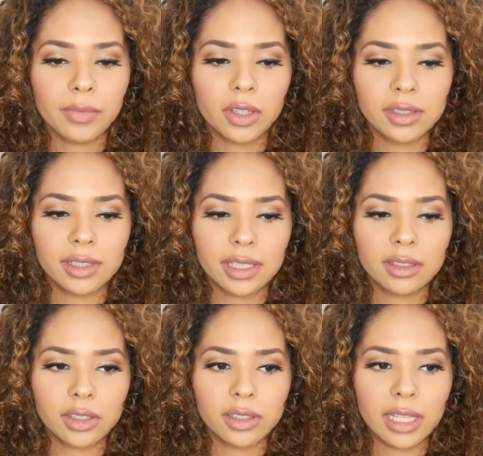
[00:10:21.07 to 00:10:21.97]

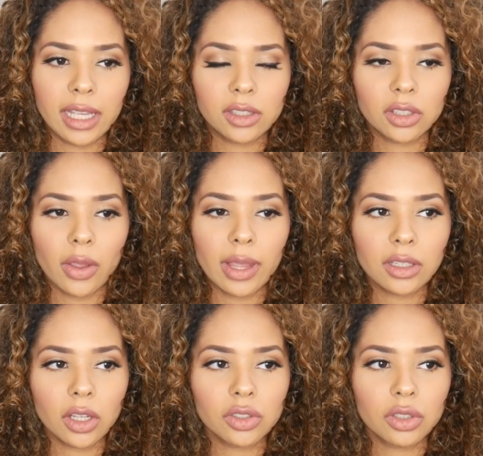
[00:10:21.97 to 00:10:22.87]
consistency, so it
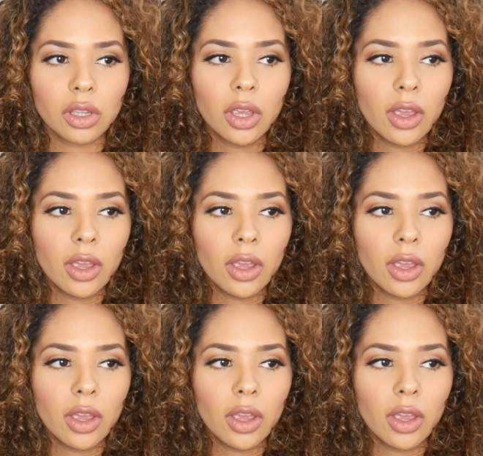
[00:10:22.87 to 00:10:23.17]
does